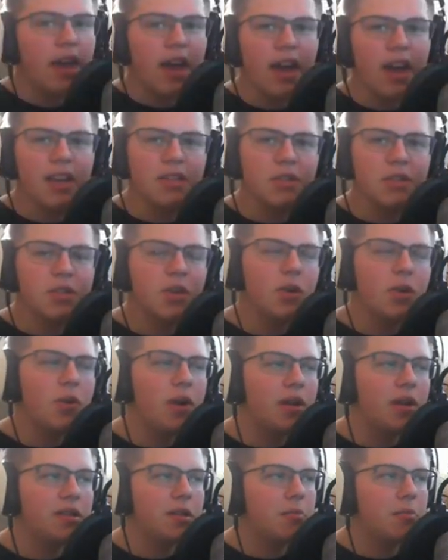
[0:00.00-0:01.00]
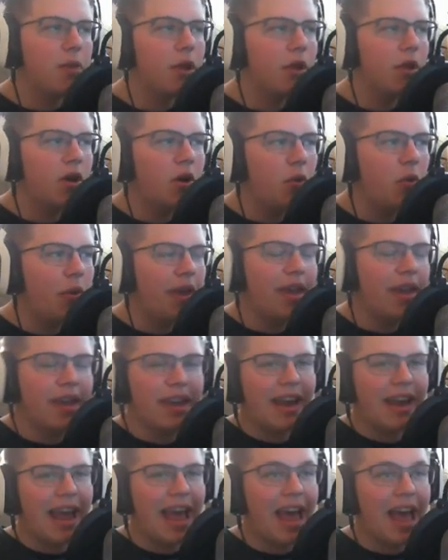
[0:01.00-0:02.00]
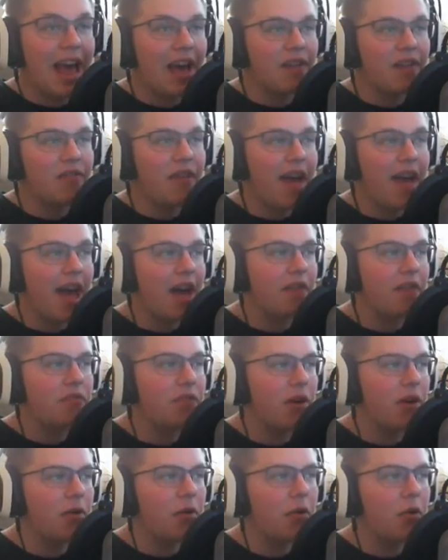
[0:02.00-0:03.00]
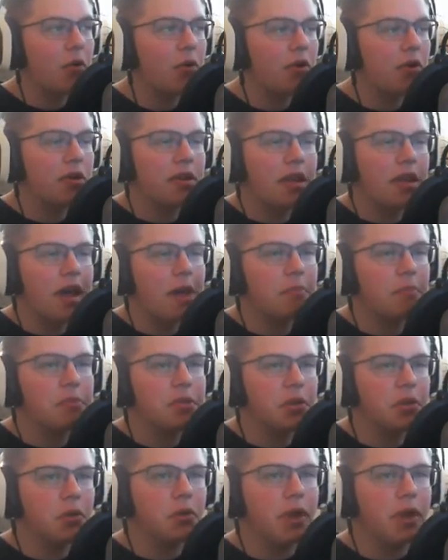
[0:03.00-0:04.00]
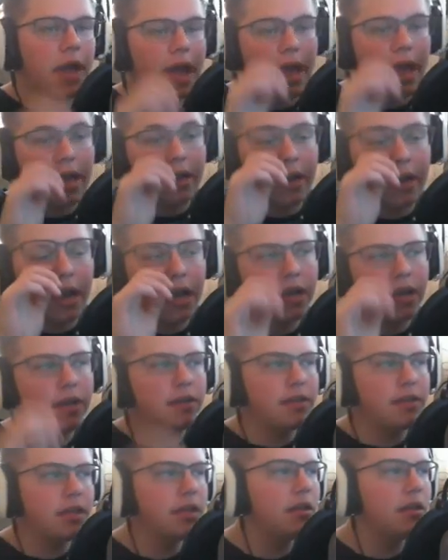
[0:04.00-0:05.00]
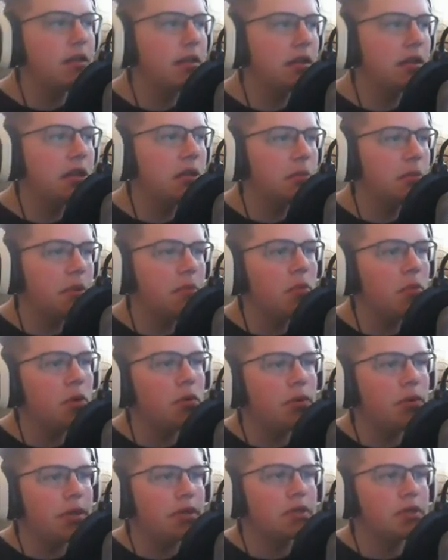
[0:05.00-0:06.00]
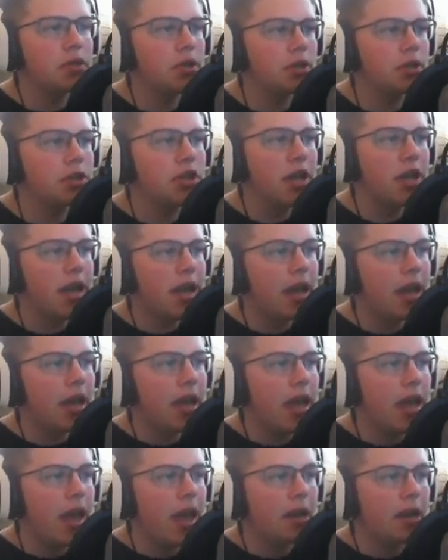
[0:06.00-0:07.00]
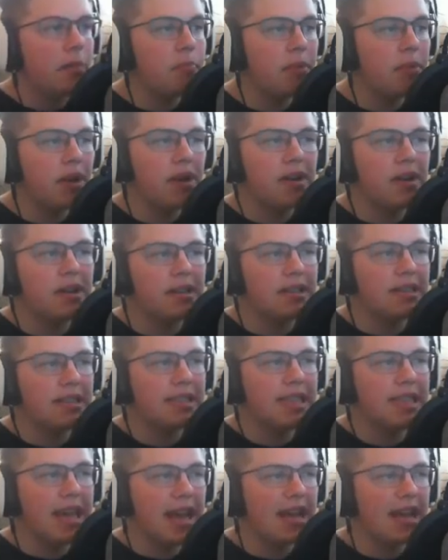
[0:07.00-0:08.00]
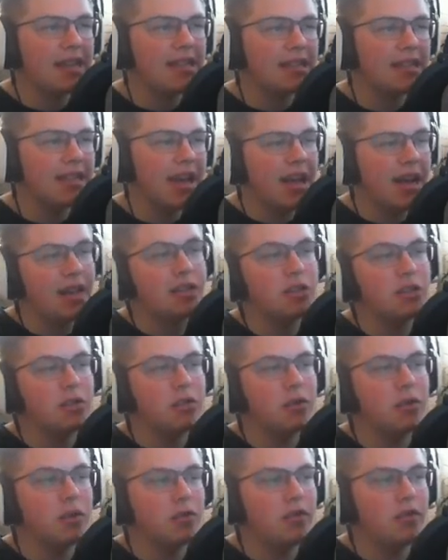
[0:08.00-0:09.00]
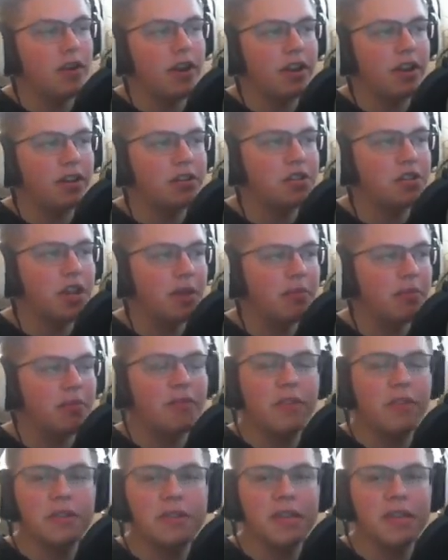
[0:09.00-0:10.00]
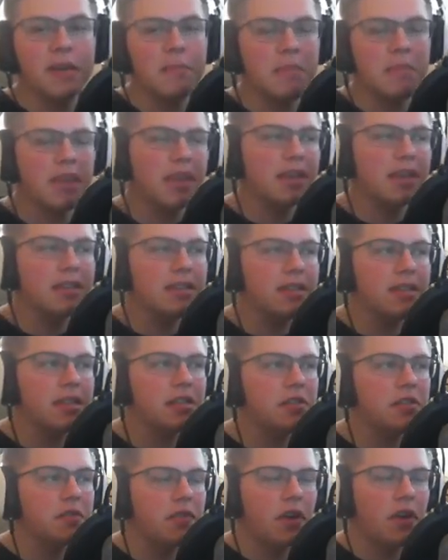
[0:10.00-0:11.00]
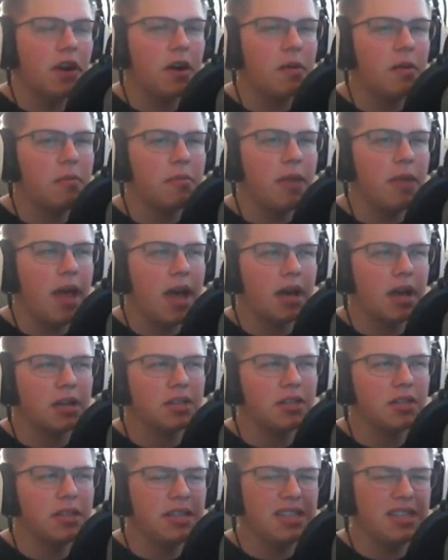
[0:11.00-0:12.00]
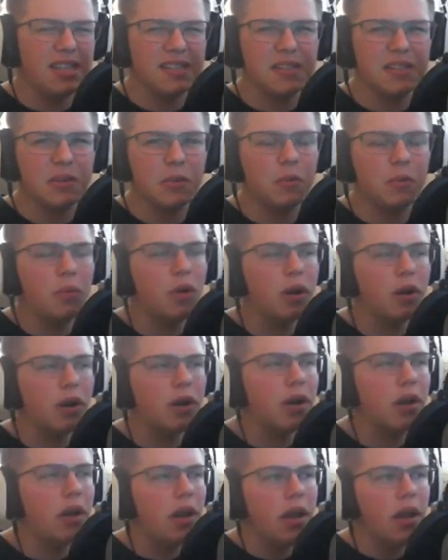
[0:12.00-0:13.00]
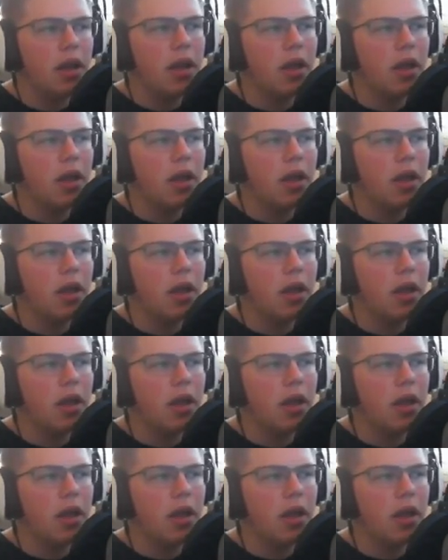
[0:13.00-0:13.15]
Hey guys, so it's about a week and a half after I recorded the episode, and I did a little bit more research, and apparently I did not do a very good job the first time, because this farm actually doesn't work.